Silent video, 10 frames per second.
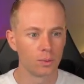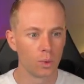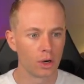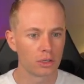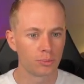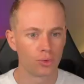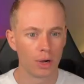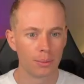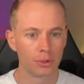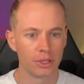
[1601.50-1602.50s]
works
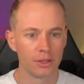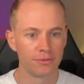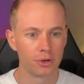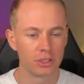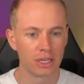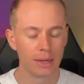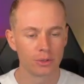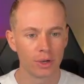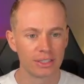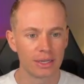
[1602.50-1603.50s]
properly the first time.
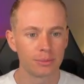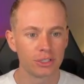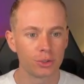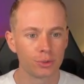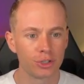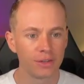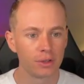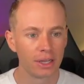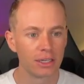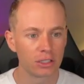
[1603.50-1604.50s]
So I attempted to retrieve the
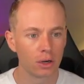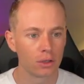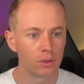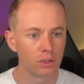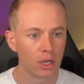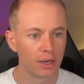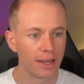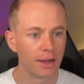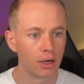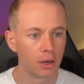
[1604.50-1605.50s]
latest articles on
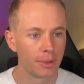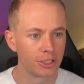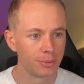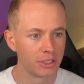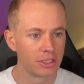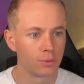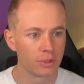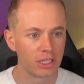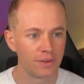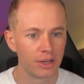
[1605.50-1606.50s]
AI and automation, but didn't
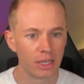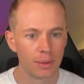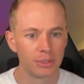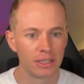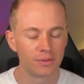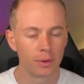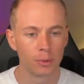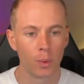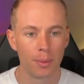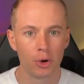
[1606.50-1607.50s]
receive any updates from the
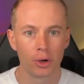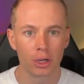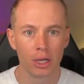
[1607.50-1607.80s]
webhook.